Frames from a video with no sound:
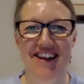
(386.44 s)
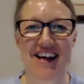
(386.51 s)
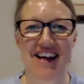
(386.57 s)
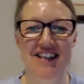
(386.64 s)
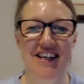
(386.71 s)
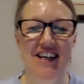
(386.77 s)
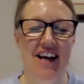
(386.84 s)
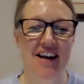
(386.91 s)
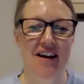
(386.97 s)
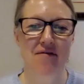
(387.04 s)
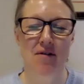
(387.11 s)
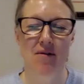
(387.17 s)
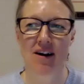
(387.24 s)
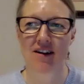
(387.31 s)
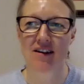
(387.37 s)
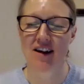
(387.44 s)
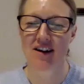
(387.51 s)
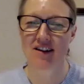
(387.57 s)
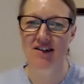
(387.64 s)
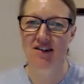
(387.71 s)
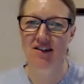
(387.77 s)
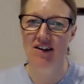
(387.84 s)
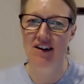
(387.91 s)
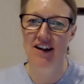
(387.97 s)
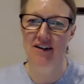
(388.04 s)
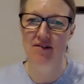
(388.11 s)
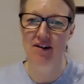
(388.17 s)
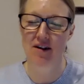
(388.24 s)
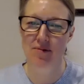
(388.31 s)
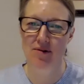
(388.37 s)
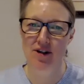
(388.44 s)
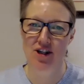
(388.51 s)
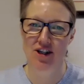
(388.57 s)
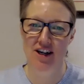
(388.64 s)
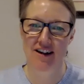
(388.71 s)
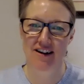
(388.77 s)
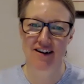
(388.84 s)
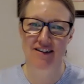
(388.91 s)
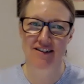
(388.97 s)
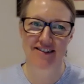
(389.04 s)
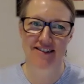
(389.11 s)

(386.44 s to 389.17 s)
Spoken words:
Thanks again, everyone. Thanks a lot, Ian. Really appreciate it.